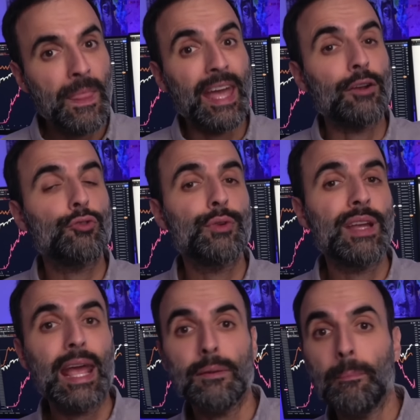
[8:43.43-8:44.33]
and
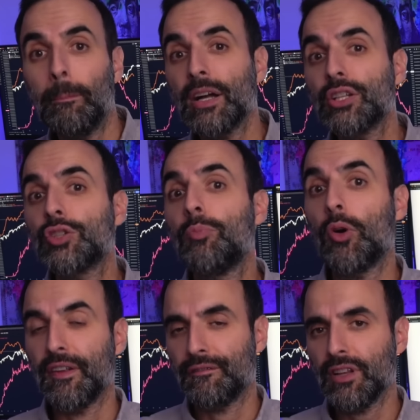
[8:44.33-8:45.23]
create much more
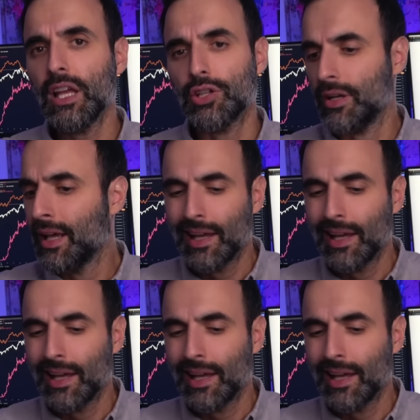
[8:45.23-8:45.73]
inflation.